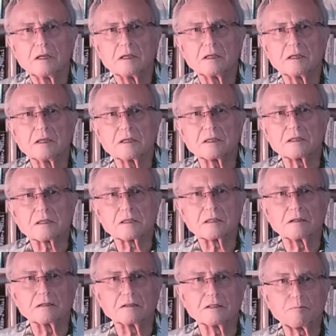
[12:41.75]
is
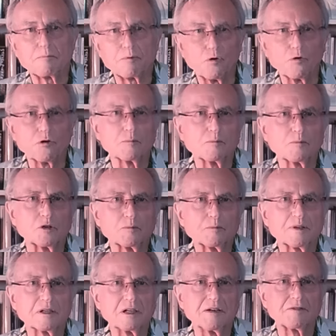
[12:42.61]
deplorable,
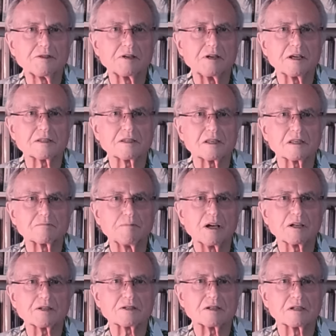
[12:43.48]
but nevertheless is
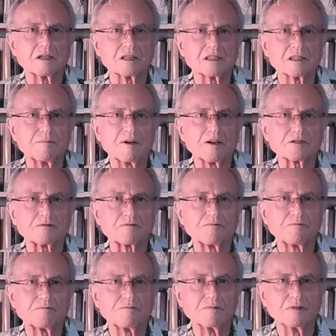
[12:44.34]
a much
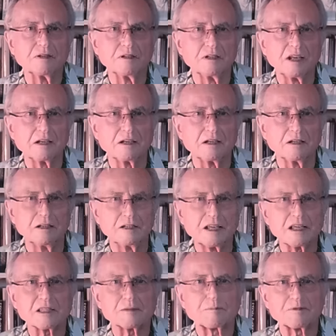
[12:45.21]

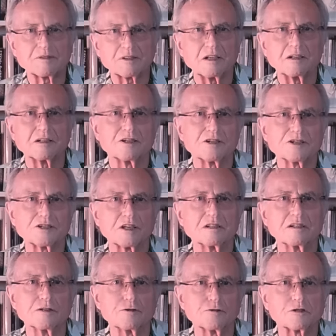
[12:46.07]
less percentage than
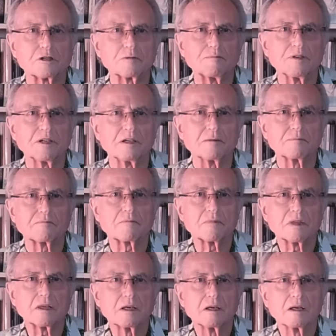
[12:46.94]
it used to be,
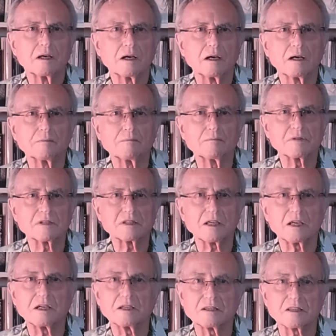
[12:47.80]

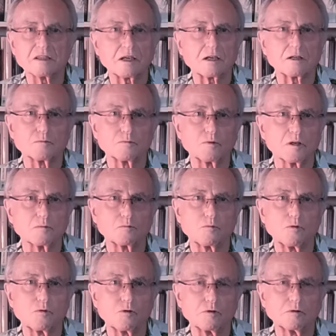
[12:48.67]
say, in the Second World
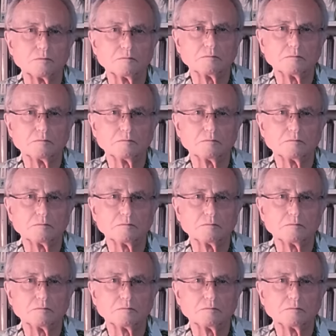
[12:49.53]
War.